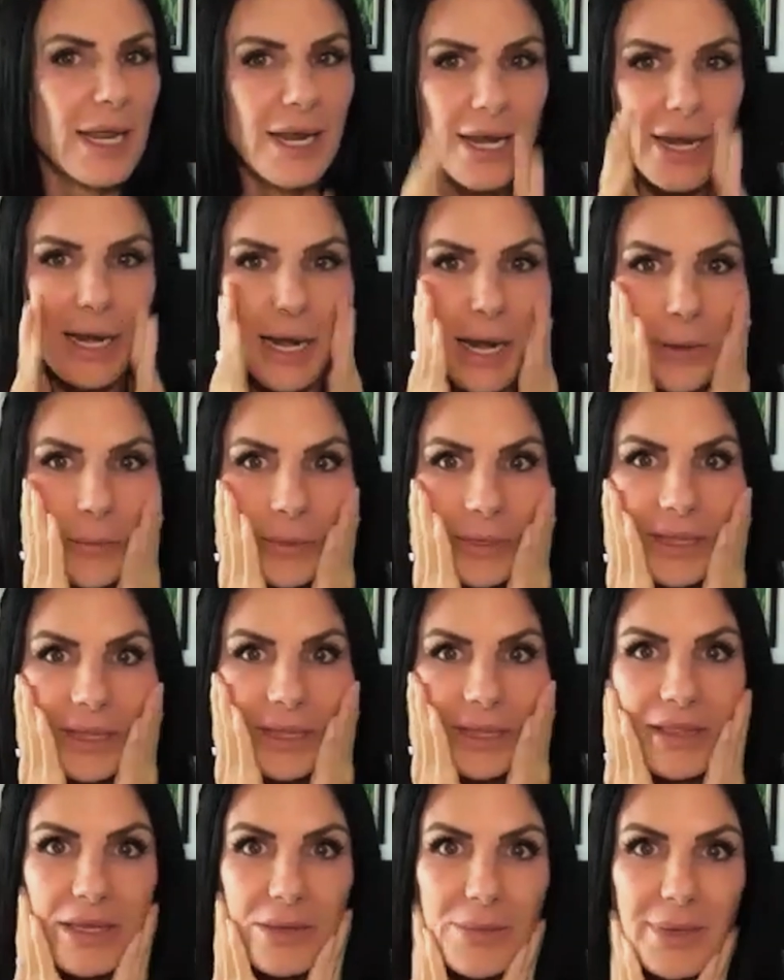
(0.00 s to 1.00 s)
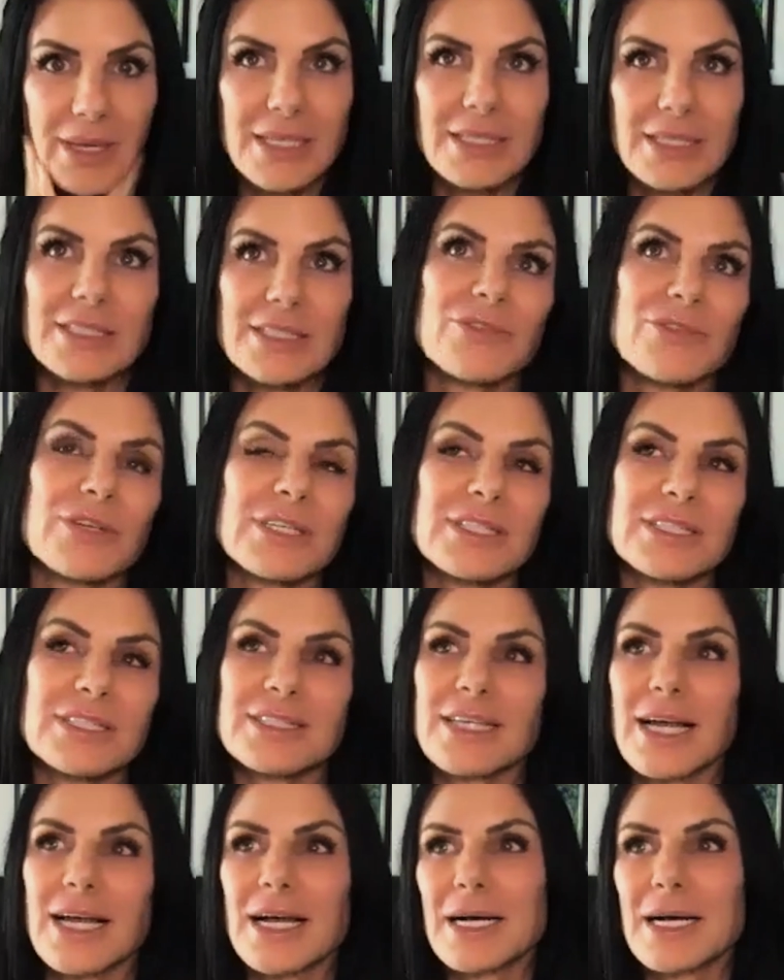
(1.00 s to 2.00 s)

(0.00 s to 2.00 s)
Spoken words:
I really think it made a difference.